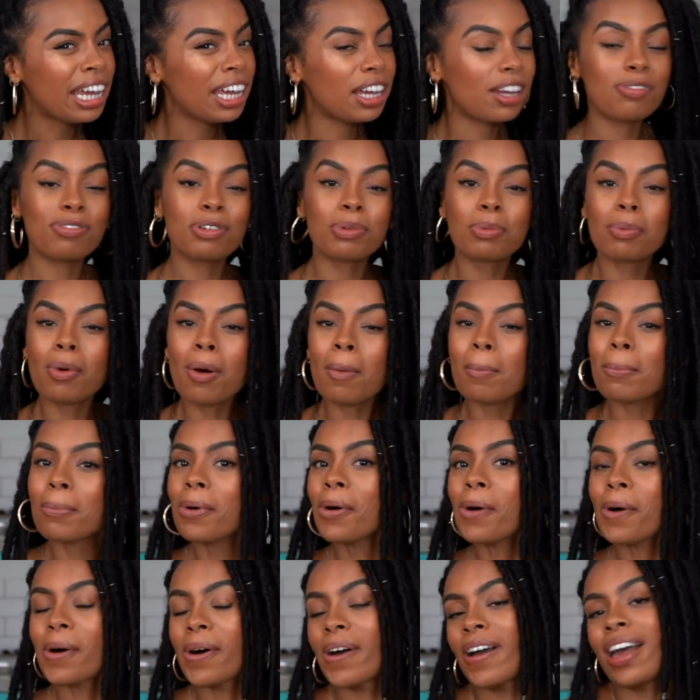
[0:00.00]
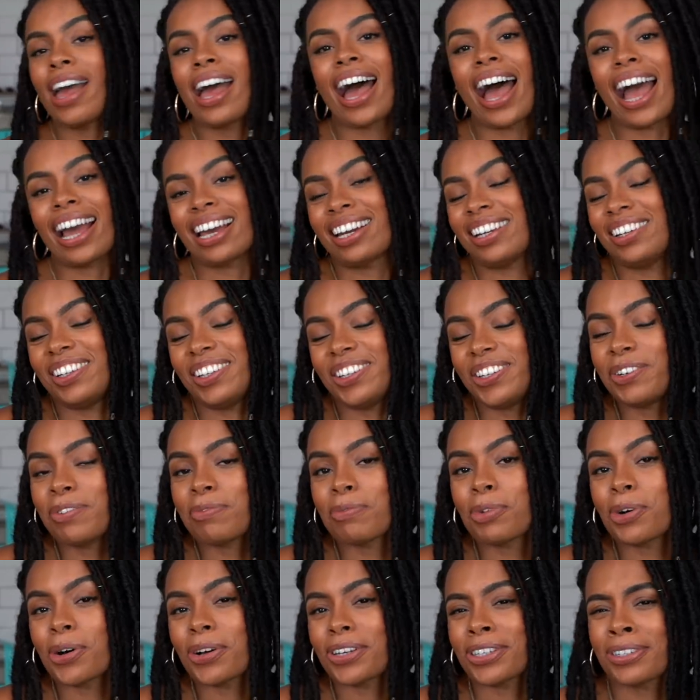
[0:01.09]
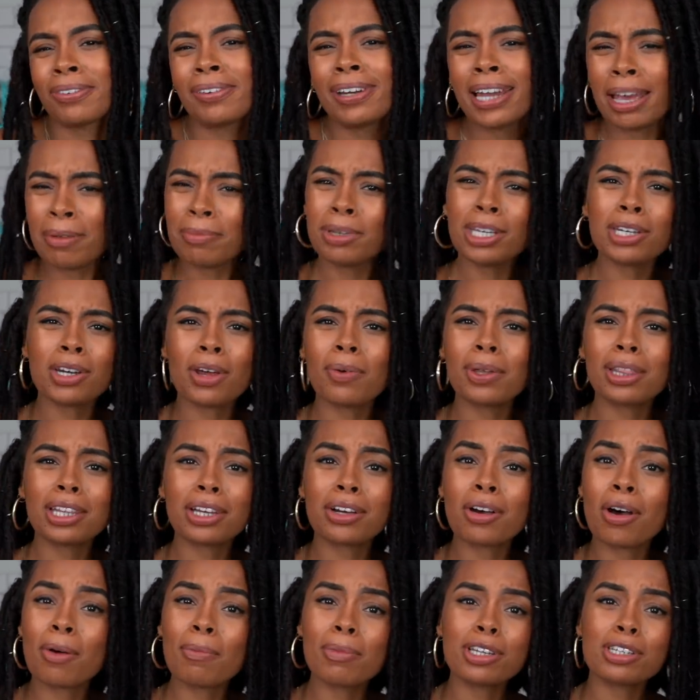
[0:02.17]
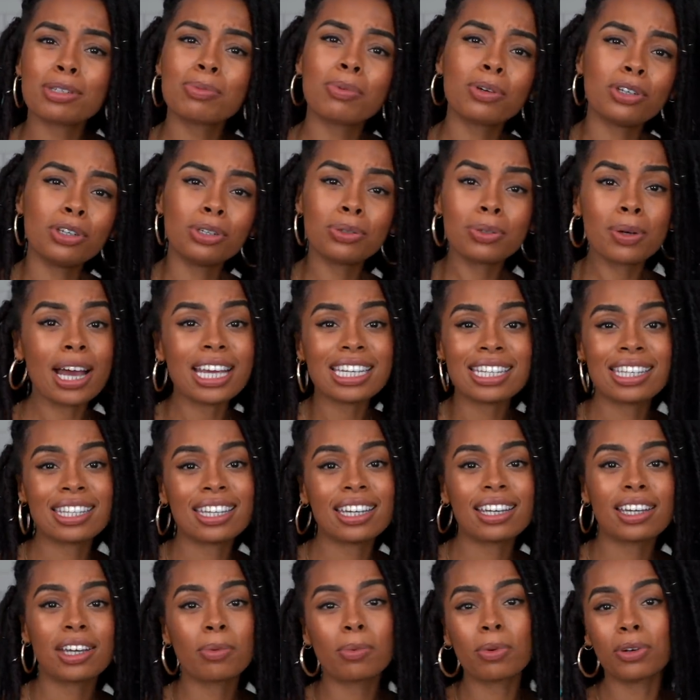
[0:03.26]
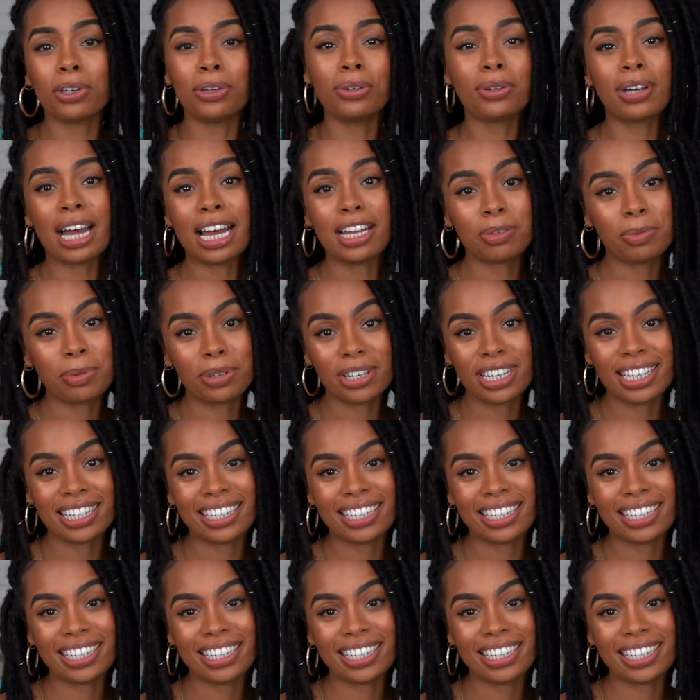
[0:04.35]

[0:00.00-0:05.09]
If you want more, I can do more. So let me know in the comments what you guys think and what you guys want to